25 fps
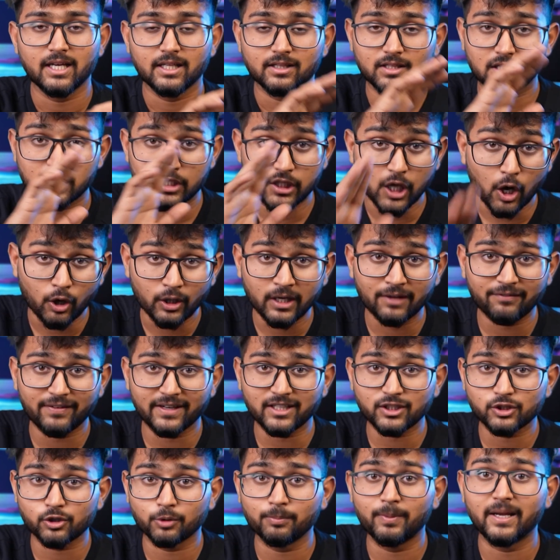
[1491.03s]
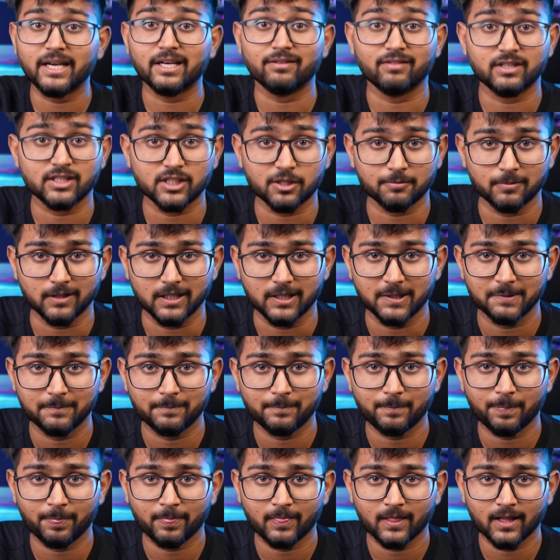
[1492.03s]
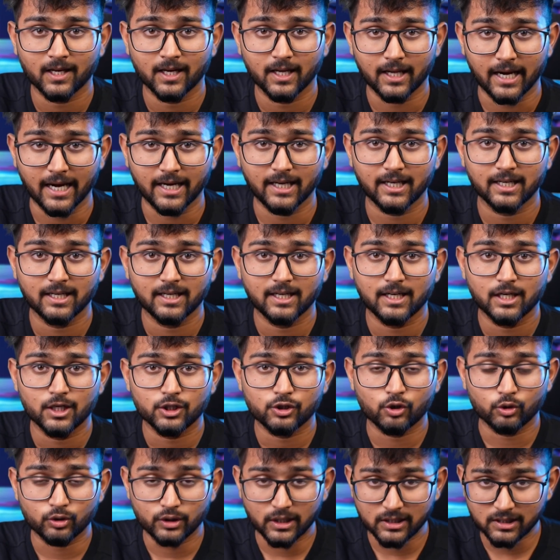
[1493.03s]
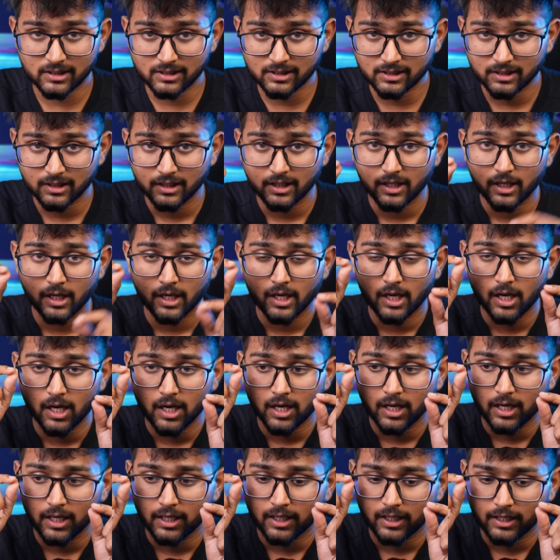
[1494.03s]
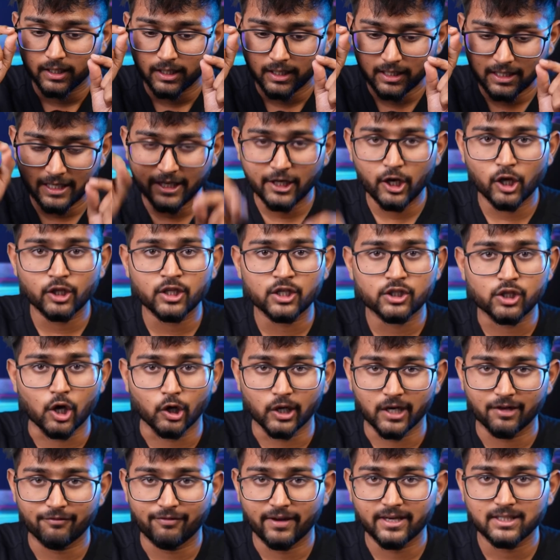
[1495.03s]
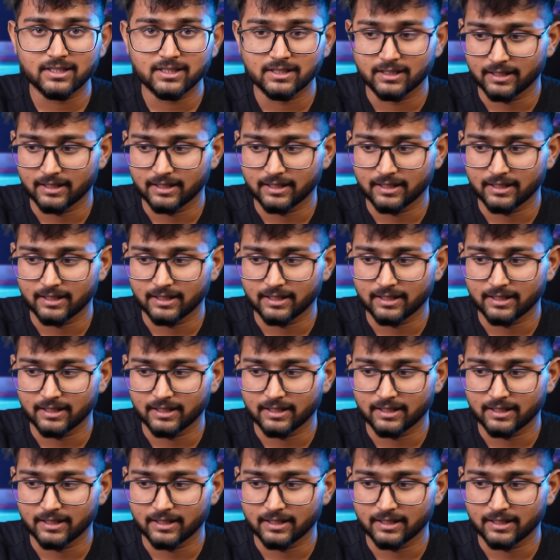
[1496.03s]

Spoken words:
The sound effects should be invincible, right? So just click on the sound effects,